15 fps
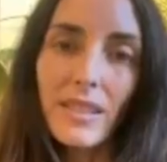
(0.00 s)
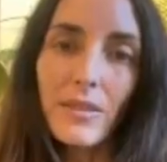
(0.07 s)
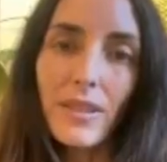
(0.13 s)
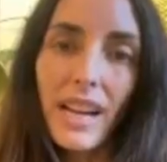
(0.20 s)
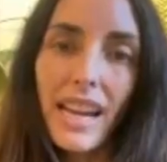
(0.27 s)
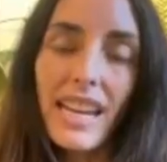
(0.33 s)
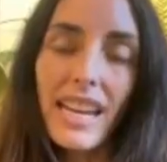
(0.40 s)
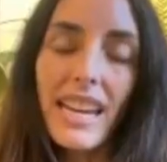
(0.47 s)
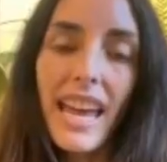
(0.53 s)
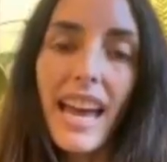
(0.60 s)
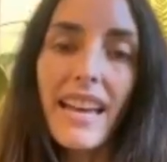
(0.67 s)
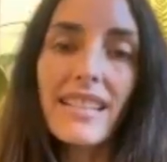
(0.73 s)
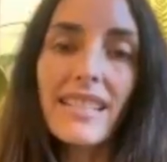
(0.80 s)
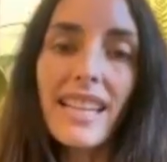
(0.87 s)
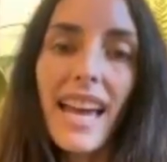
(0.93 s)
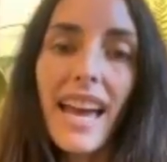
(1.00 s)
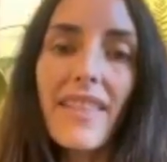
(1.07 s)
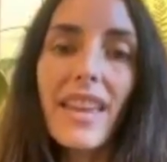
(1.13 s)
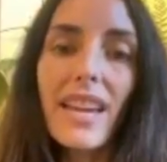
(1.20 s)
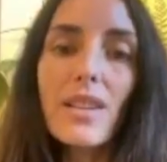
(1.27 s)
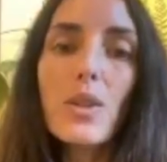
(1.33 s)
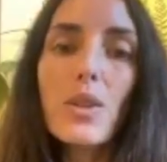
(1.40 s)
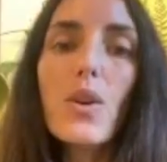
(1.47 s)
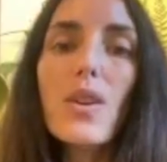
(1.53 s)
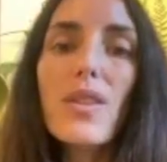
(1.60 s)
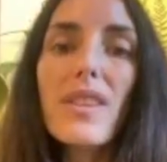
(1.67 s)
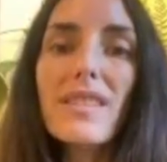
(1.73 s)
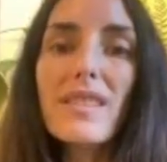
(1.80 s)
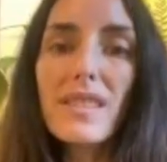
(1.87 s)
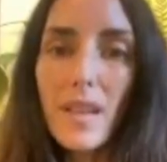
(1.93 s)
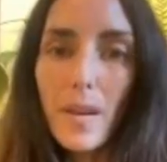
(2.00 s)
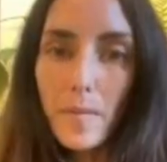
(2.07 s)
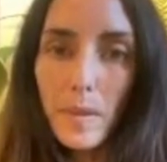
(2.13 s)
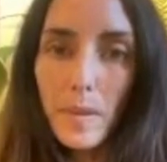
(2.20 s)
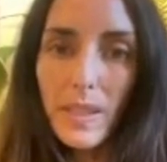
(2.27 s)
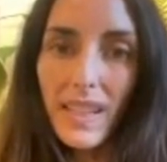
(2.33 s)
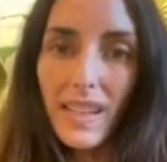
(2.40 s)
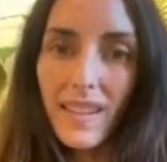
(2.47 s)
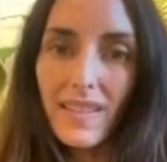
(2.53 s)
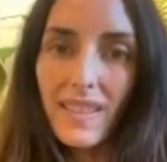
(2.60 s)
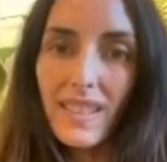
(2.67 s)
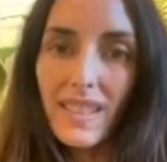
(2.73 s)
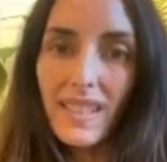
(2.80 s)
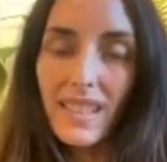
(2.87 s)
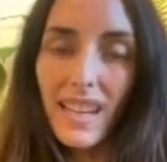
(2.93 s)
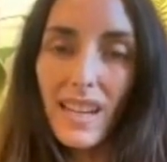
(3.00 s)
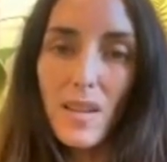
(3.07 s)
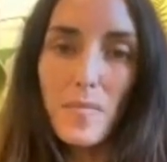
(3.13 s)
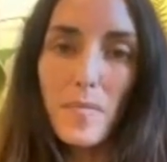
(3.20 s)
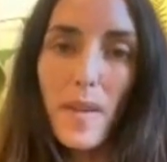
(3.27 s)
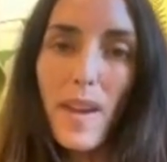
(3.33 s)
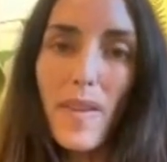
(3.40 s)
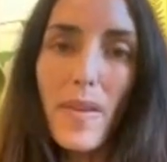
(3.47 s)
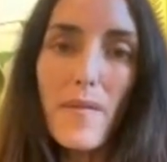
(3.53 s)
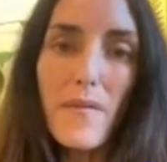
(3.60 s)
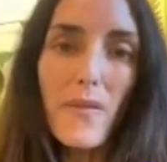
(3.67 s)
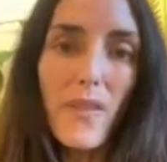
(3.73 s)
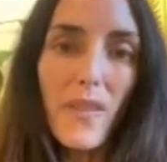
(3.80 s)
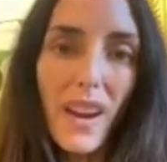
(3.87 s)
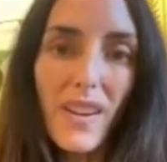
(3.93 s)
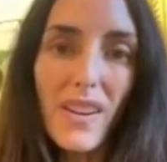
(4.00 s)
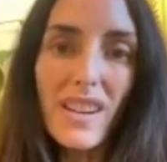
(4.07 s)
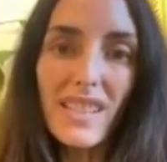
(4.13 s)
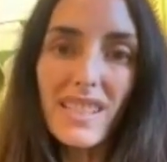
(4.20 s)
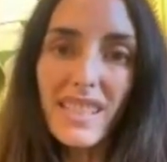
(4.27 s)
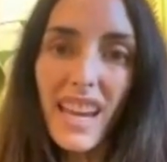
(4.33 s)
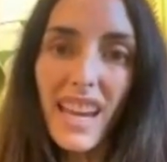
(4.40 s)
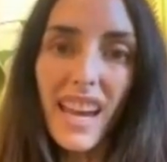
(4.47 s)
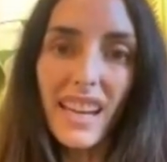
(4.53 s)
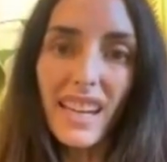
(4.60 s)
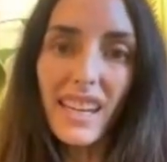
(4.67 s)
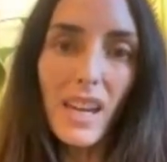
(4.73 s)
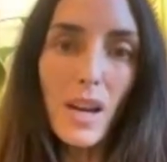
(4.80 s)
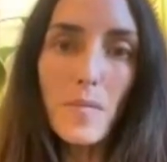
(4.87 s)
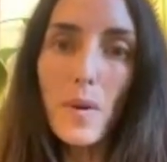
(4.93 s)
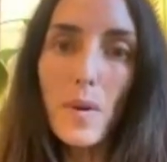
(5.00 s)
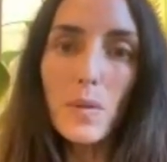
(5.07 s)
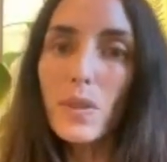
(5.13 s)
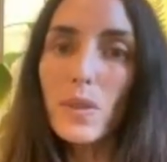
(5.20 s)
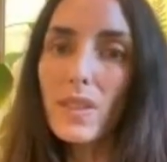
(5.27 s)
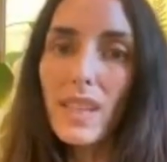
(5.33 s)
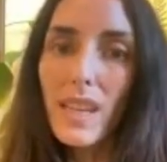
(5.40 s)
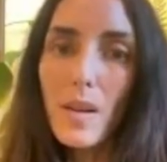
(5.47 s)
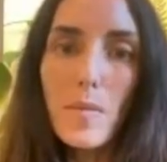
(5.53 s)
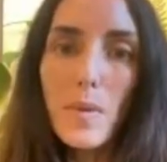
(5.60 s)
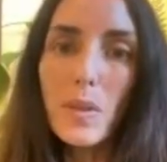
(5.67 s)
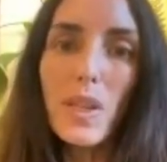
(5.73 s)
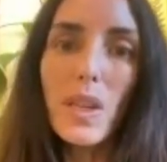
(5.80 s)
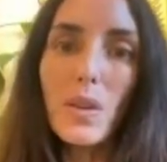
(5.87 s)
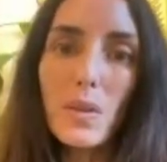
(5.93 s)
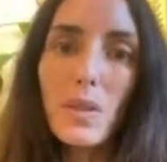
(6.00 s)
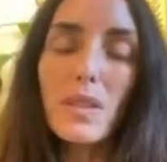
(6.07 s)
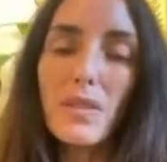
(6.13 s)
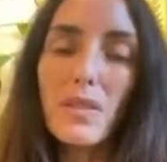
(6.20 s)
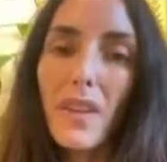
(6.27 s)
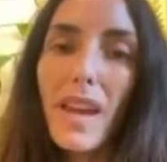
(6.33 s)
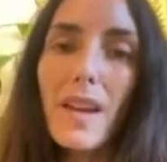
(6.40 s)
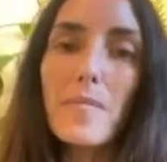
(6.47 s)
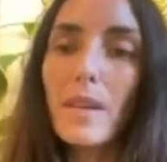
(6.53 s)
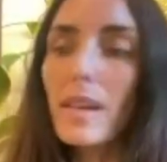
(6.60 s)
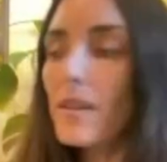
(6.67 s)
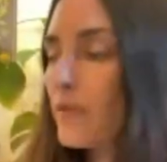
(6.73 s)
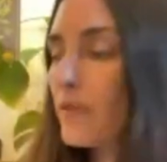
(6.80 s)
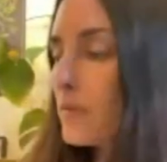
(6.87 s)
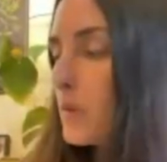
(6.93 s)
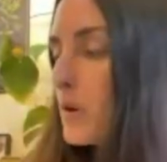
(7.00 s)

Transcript: right and and they took this substance and it made them very sick he almost he almost killed his family from